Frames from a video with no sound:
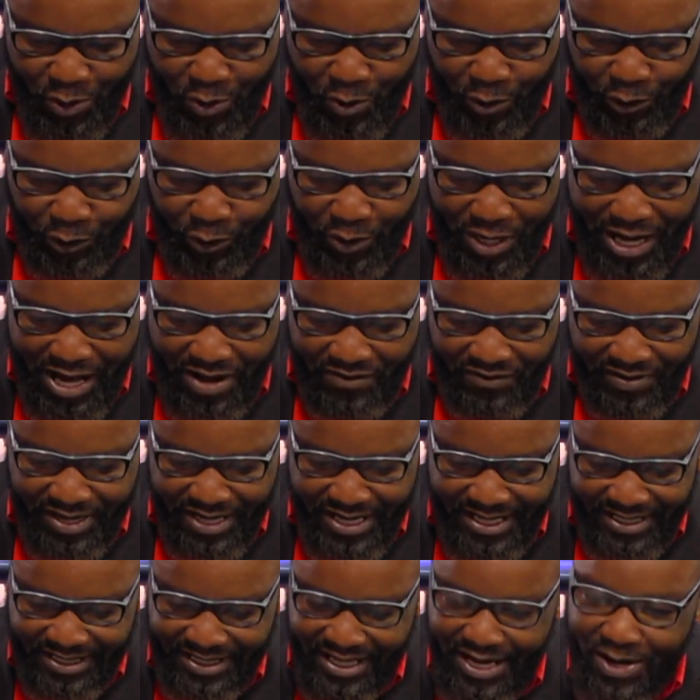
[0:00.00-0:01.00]
We also have
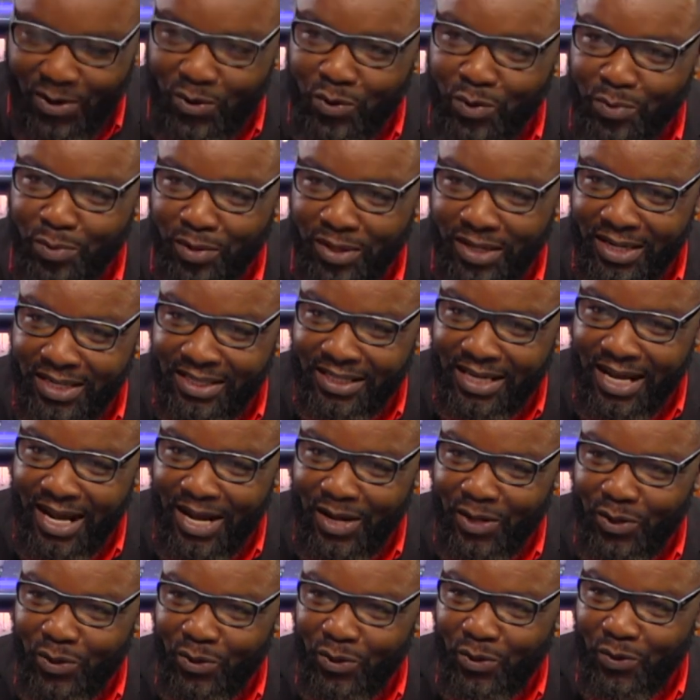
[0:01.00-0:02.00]
Liz Kerubo. Liz,
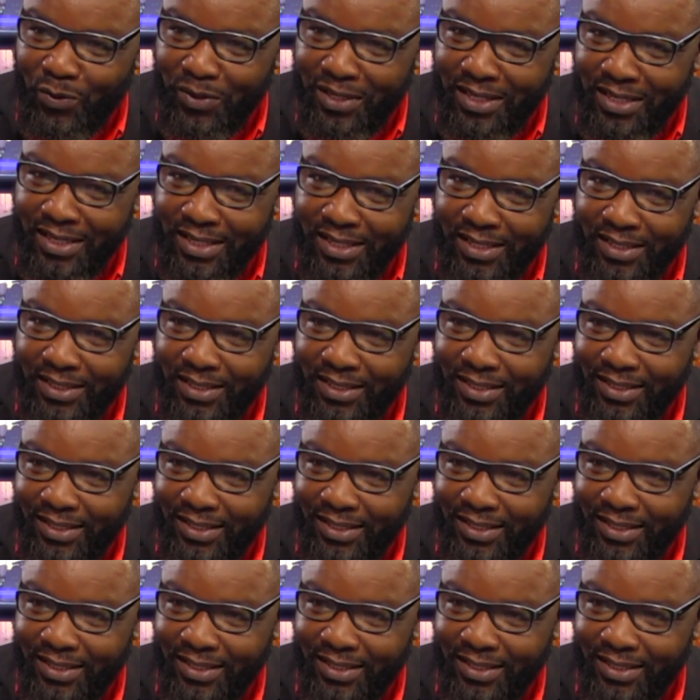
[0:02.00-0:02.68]
how are you doing?